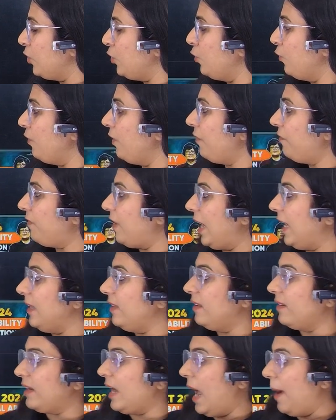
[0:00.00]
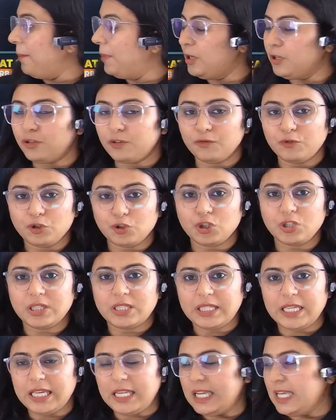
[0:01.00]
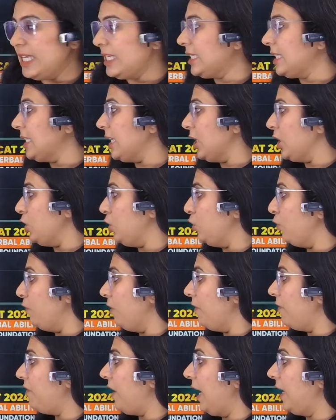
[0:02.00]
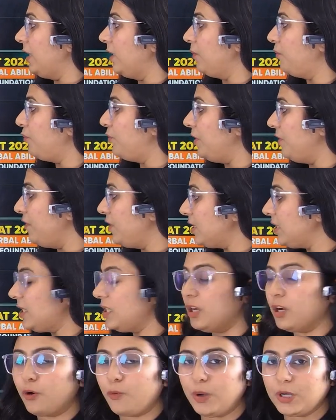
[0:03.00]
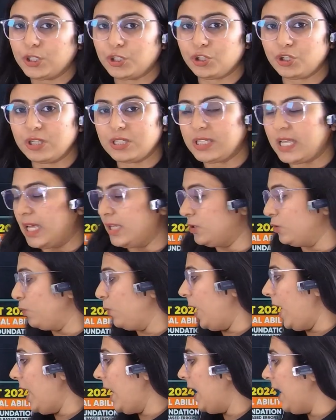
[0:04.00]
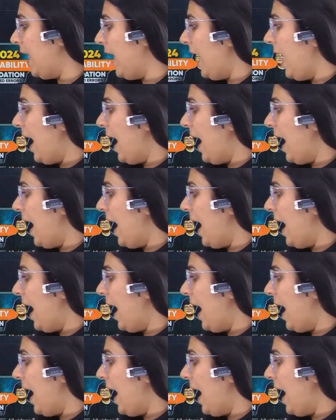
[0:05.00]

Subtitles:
you will find the rapid revision series. You will find the previous year questions as well.